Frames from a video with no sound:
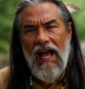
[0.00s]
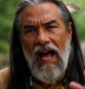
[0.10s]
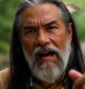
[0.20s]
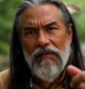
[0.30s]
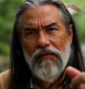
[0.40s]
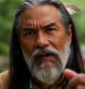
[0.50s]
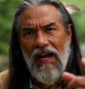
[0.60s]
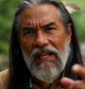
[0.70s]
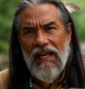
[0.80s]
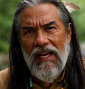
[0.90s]
Evidence from
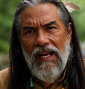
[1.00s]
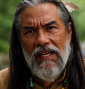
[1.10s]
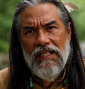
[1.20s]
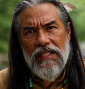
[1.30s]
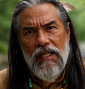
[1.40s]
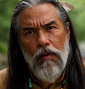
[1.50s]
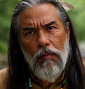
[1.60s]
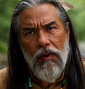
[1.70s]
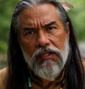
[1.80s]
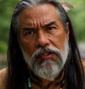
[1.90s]
NIH and
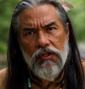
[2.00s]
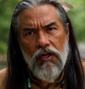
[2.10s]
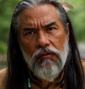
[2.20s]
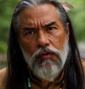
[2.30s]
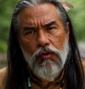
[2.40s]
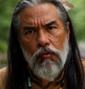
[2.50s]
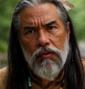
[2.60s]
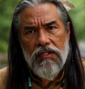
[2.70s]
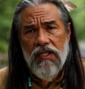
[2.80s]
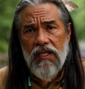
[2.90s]
PubMed logs
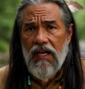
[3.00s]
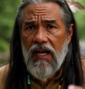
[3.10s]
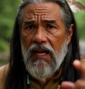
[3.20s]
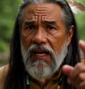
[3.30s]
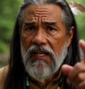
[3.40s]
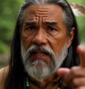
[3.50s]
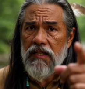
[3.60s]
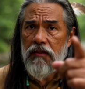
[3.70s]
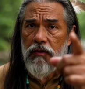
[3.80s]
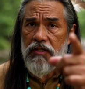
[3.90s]
confirms
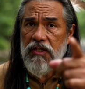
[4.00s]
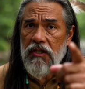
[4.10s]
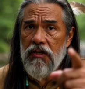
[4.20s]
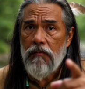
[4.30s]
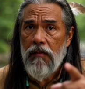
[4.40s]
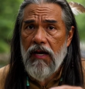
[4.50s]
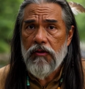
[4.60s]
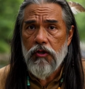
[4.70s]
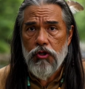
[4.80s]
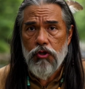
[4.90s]
entity resistant to
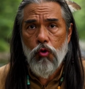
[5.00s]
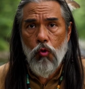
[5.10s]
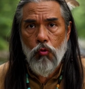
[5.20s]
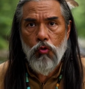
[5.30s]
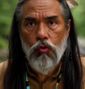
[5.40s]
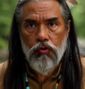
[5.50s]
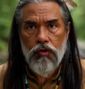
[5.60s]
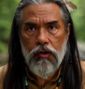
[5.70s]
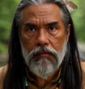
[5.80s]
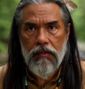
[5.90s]
back towards quartz for
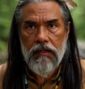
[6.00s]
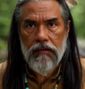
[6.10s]
frequency.